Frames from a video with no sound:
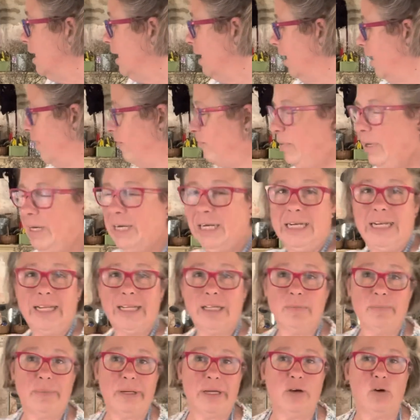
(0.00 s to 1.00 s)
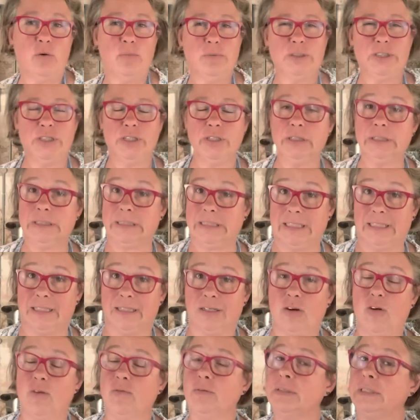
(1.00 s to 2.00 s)
I've been a little bit opportunistic.
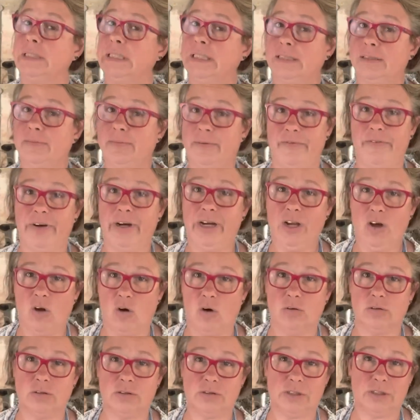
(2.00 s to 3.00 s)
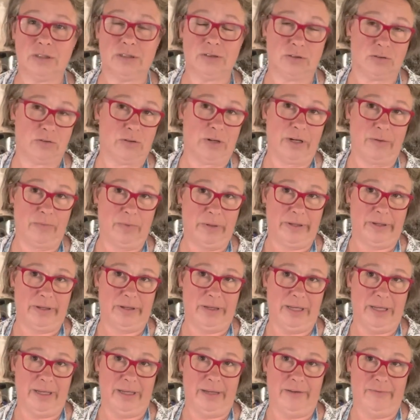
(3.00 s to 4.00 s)
Obviously, it's been very hot, dry weather
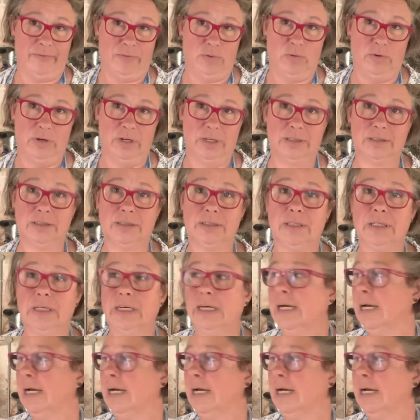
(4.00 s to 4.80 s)
here for us.